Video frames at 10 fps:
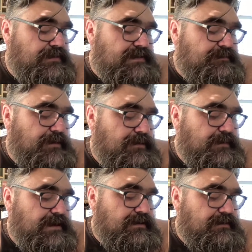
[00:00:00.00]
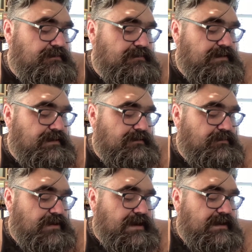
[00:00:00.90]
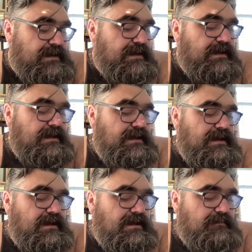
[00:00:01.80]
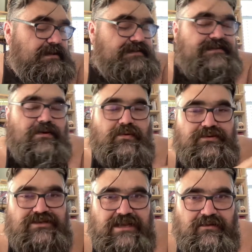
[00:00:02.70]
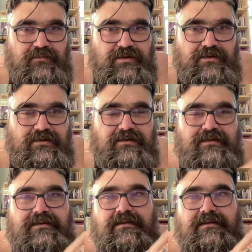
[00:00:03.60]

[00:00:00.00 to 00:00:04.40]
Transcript: this poem here, the Riot, it's the whole jailbird